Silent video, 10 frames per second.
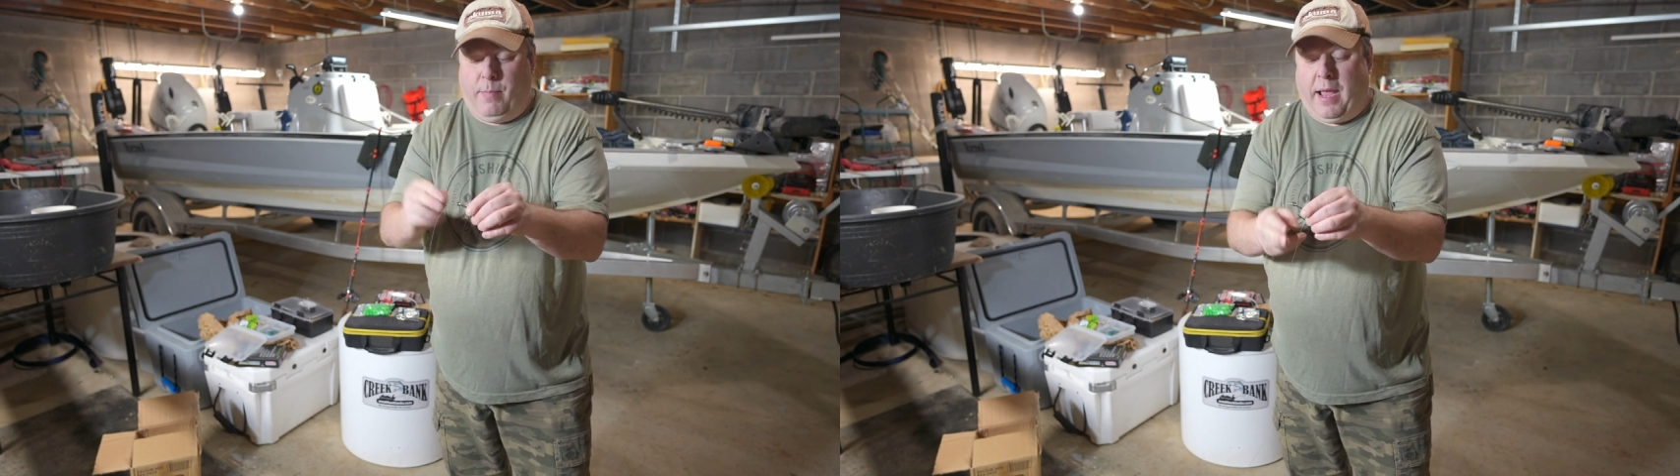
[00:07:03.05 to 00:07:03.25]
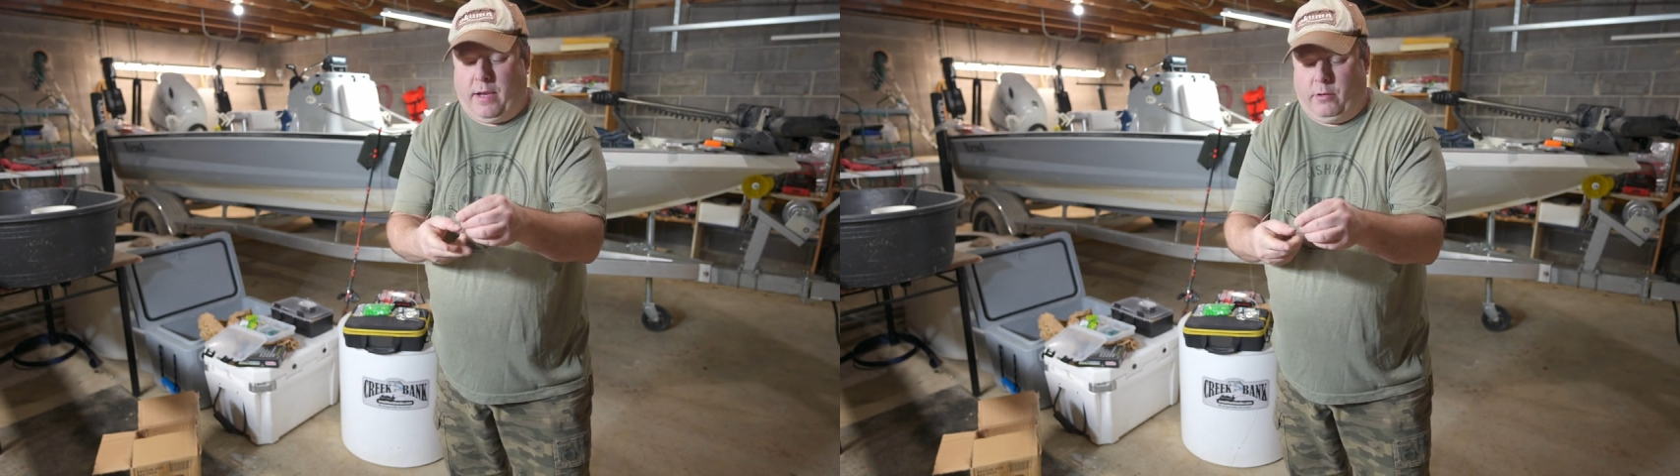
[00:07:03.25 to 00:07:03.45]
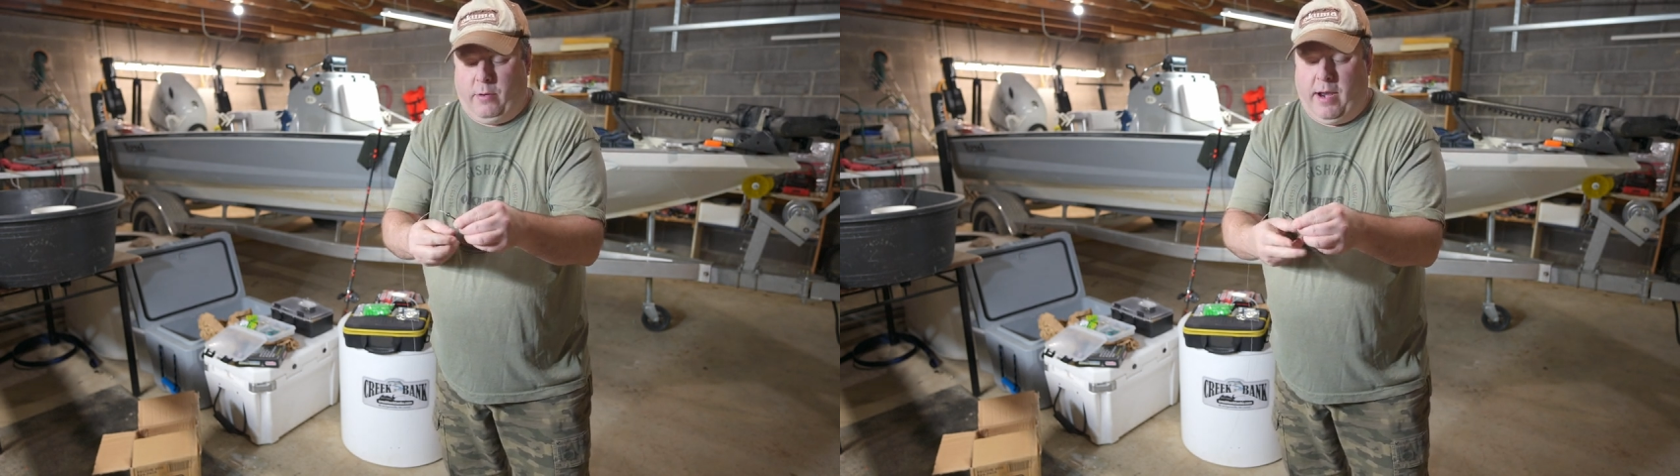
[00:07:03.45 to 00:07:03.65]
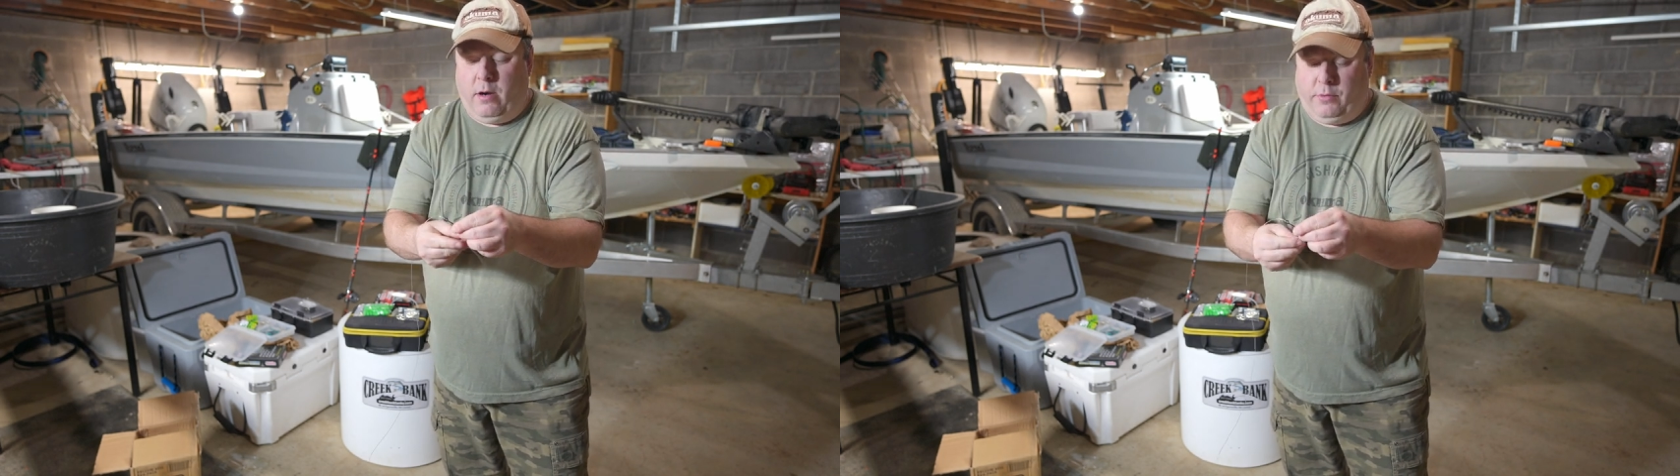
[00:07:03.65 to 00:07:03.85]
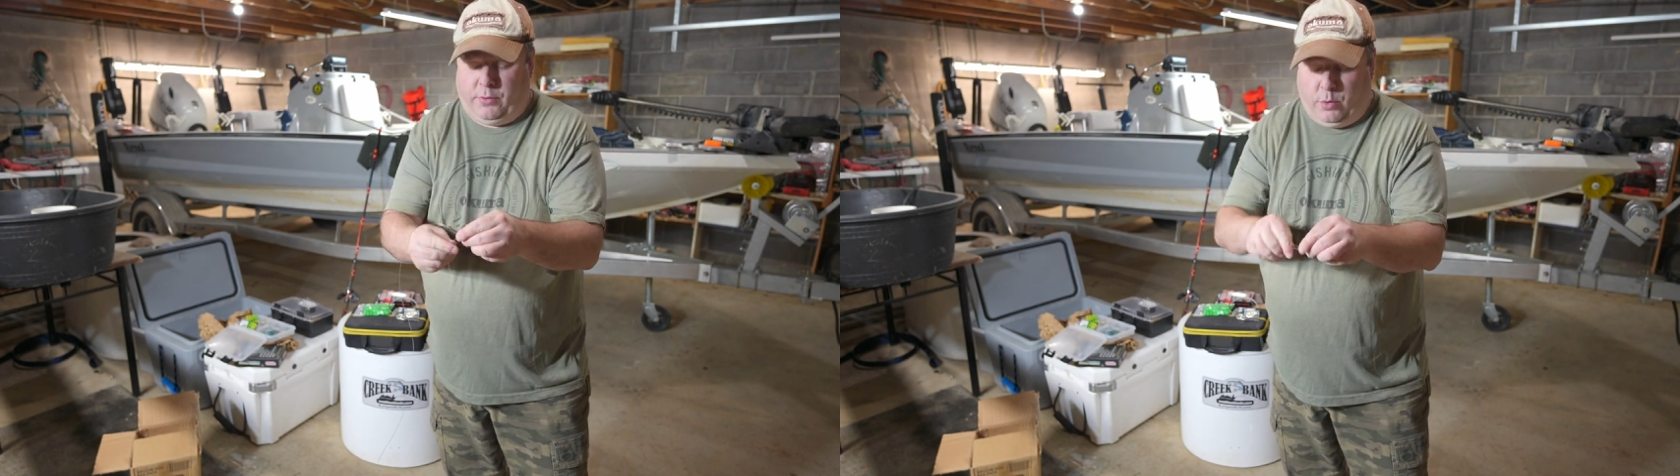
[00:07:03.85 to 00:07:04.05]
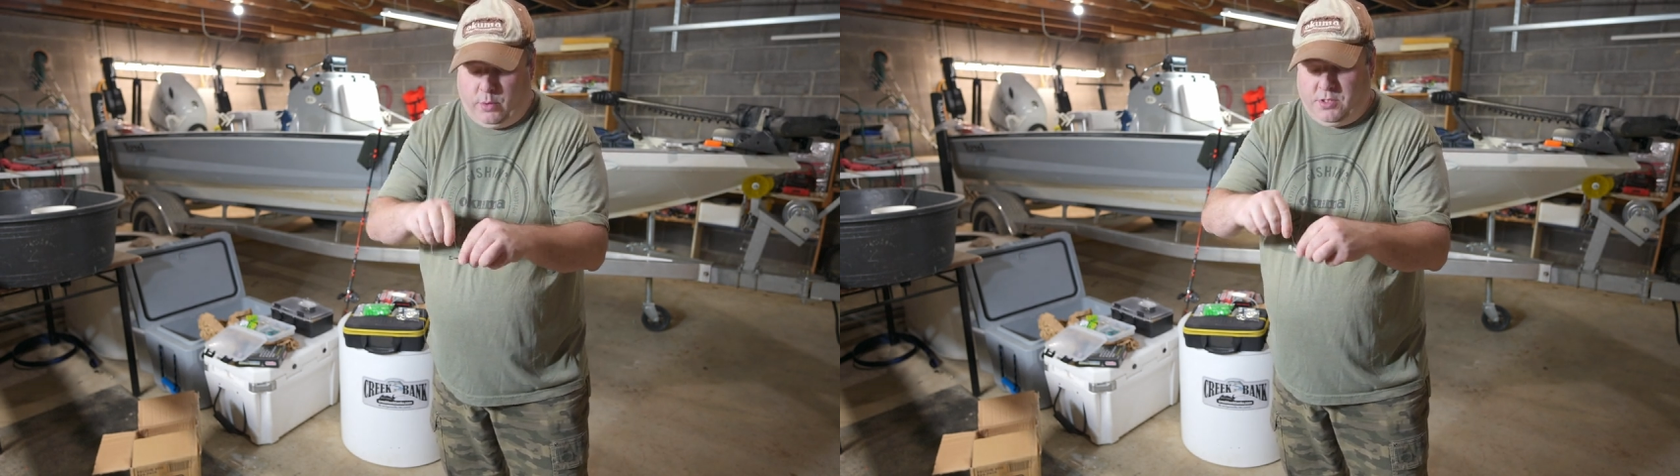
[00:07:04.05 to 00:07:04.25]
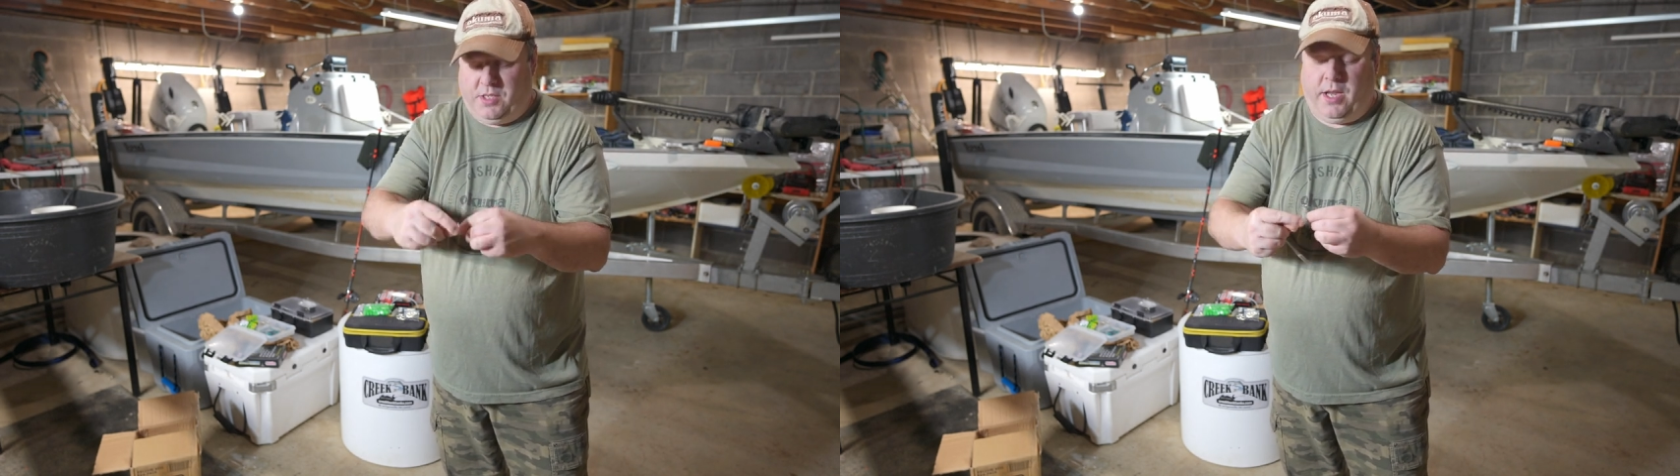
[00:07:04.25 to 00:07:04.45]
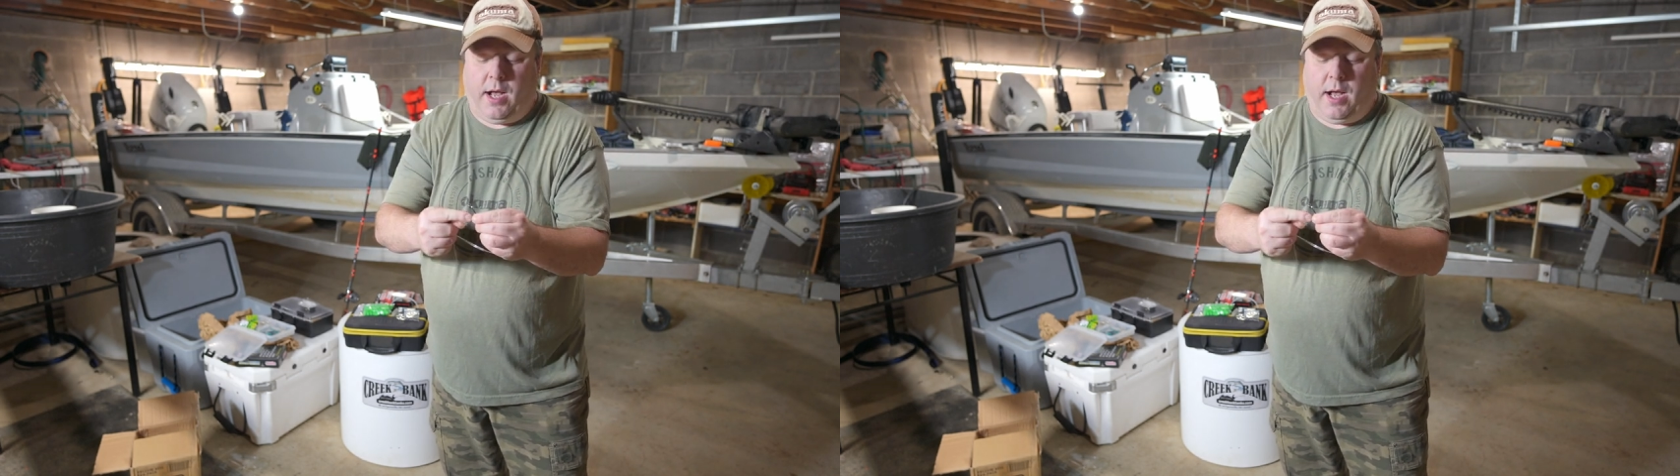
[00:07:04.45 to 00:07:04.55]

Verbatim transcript: back around towards the